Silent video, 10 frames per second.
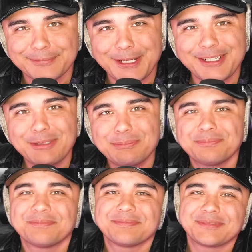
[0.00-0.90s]
All right, y'all.
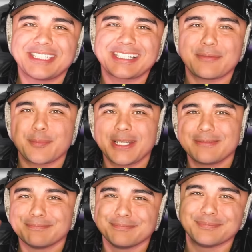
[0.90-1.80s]
Till next time, everybody.
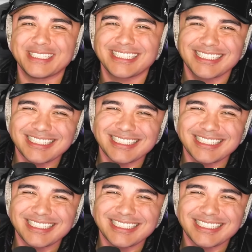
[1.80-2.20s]
Peace.